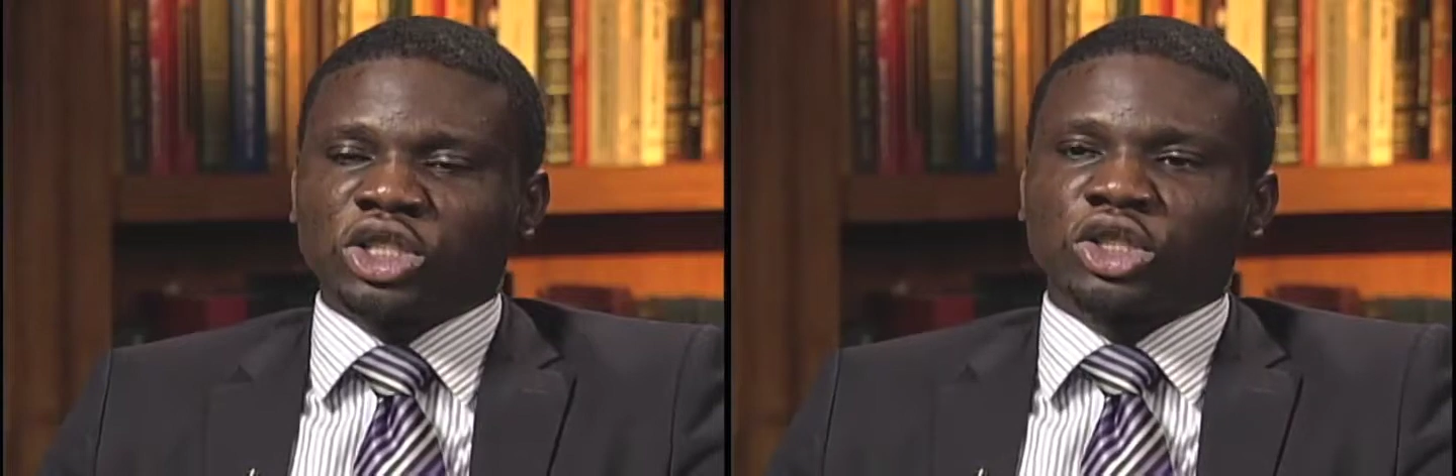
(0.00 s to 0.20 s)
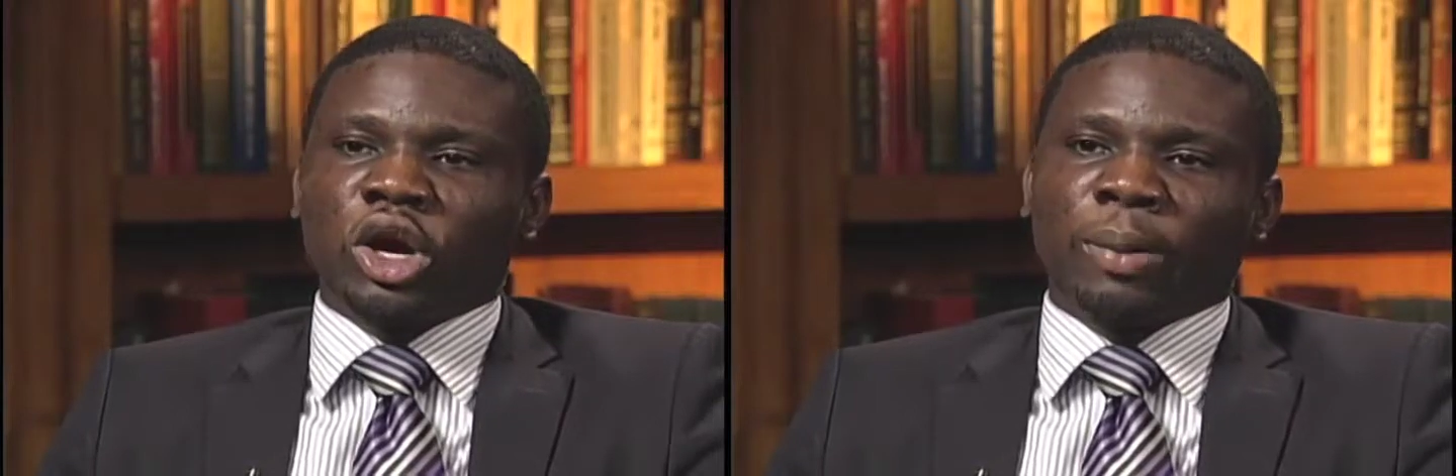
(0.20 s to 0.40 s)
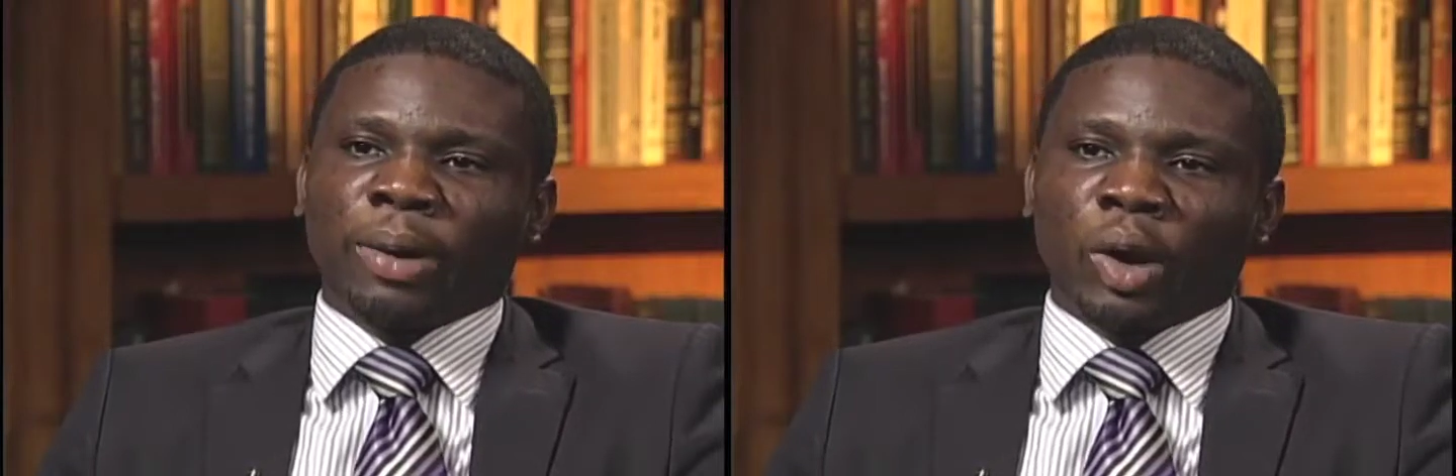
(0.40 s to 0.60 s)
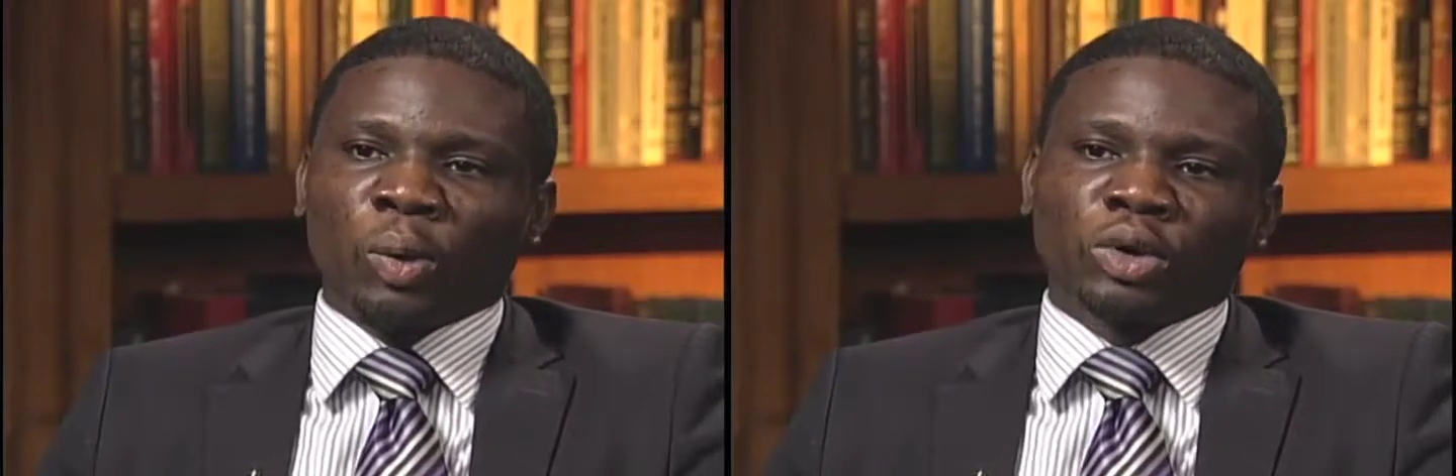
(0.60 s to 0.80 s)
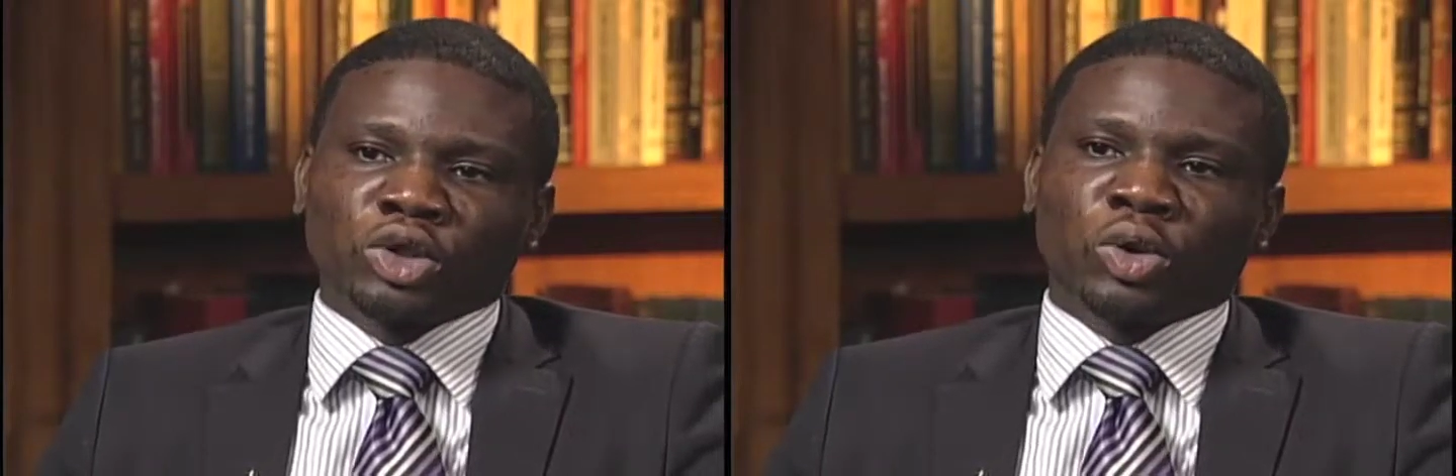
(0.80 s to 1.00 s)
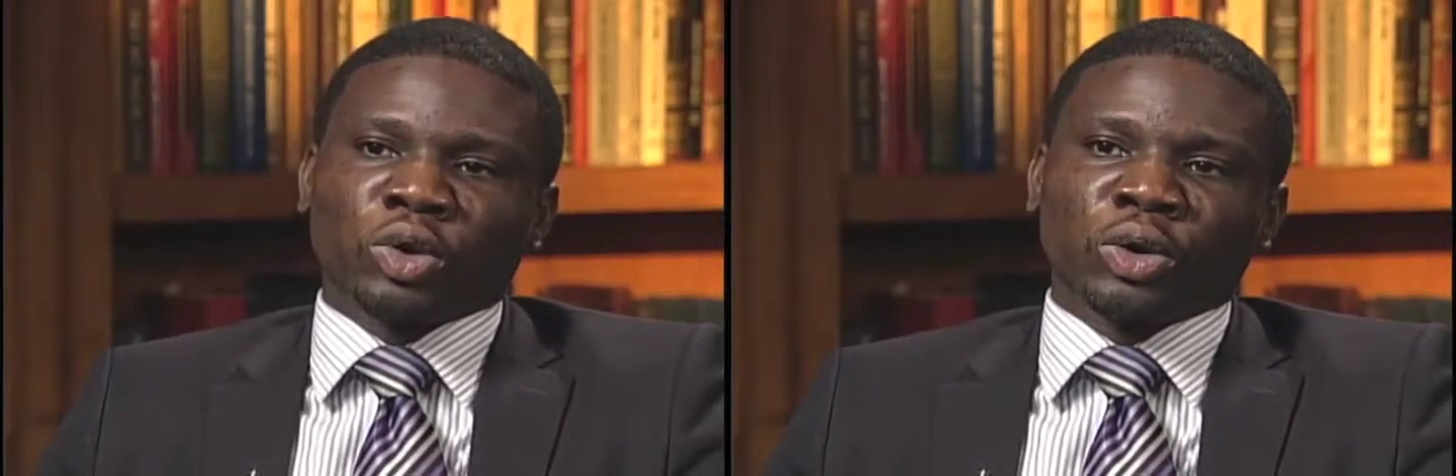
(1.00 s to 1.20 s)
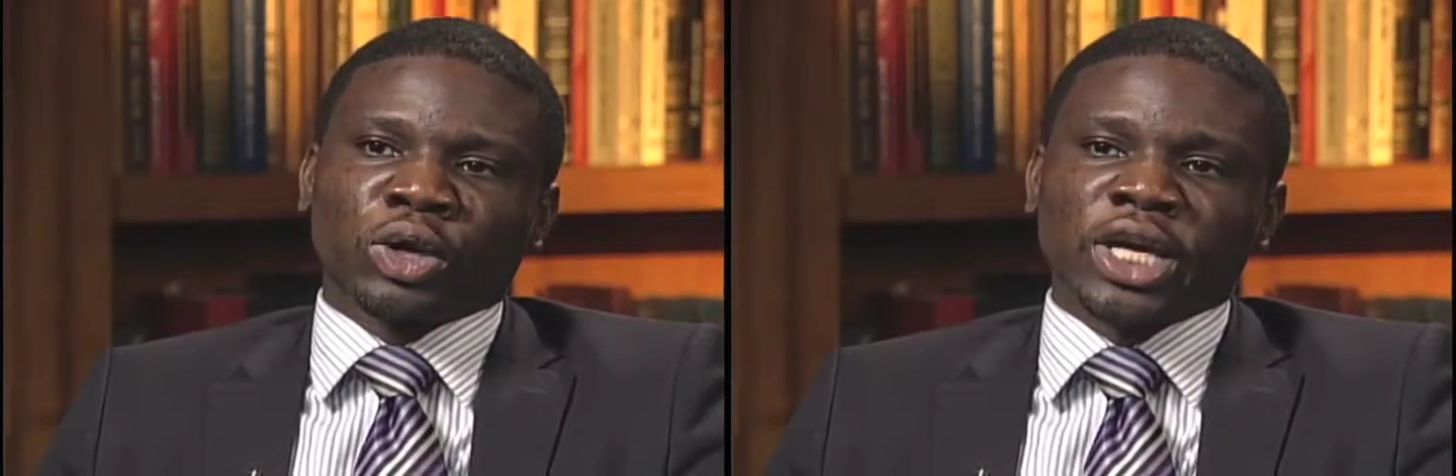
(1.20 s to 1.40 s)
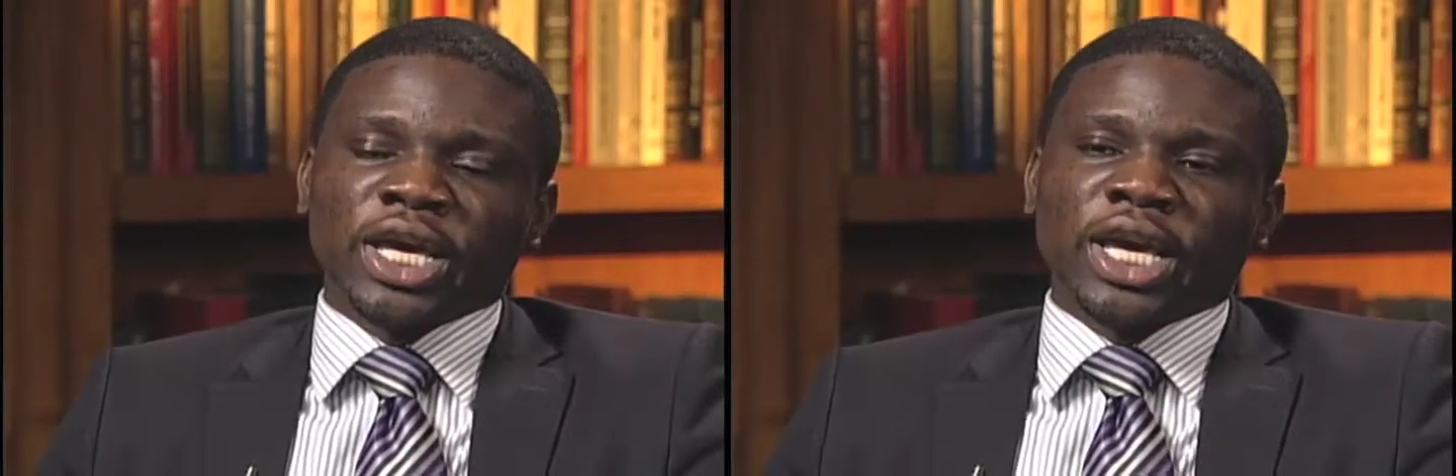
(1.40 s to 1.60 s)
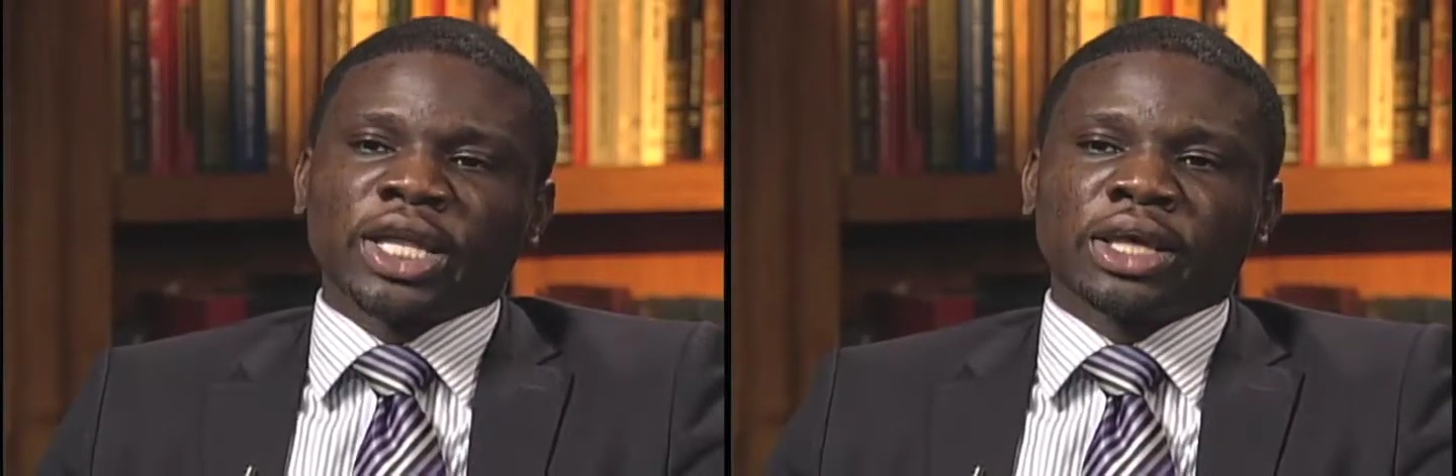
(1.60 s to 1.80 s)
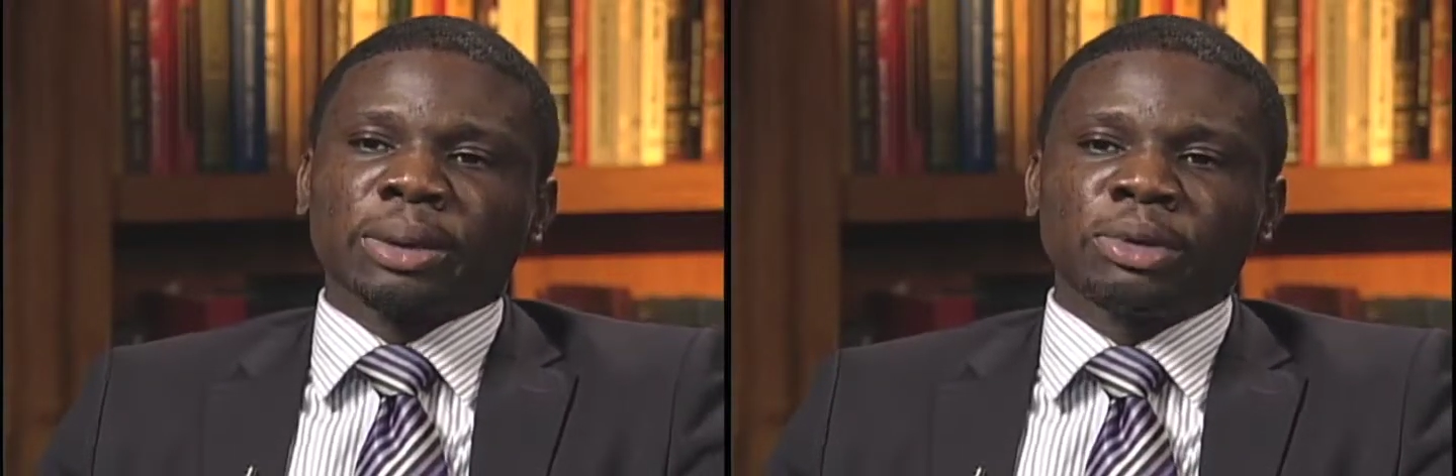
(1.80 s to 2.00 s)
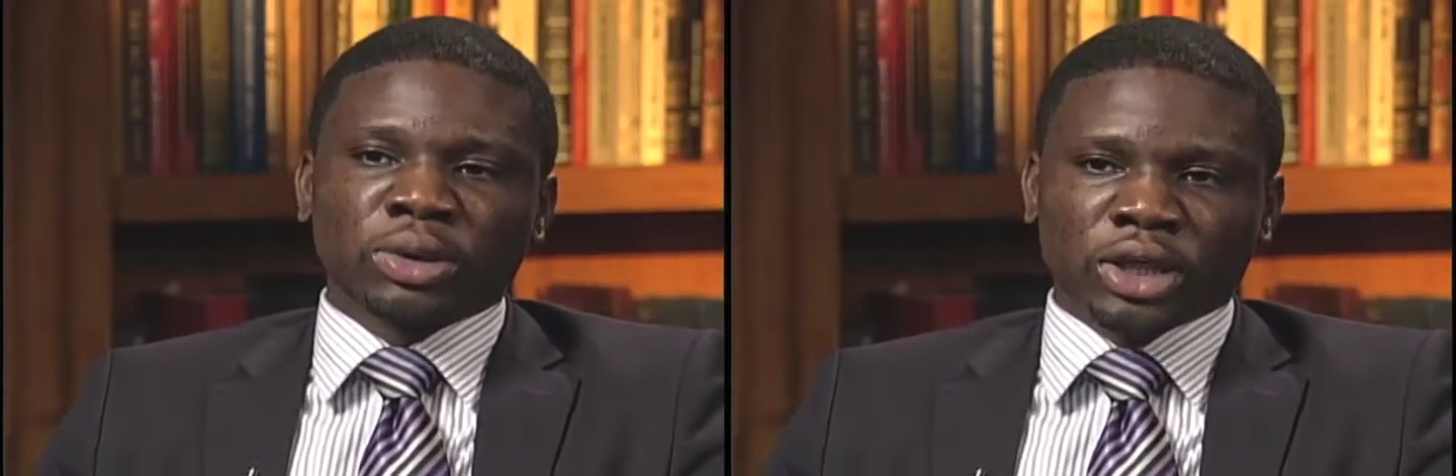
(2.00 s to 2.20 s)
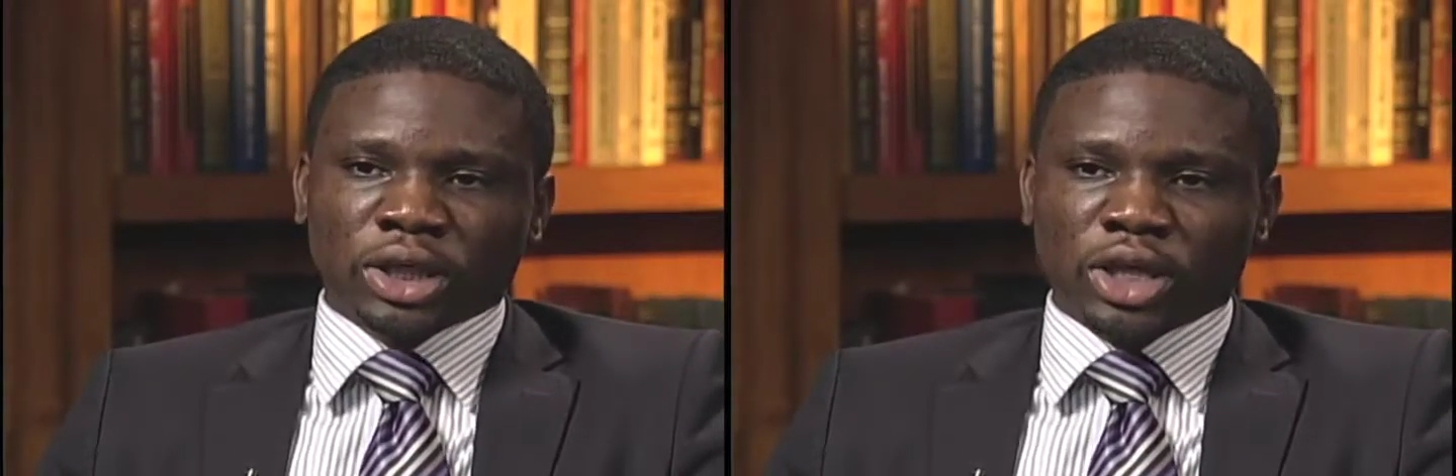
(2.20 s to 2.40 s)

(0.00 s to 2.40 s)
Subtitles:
talk about what's going on in the community.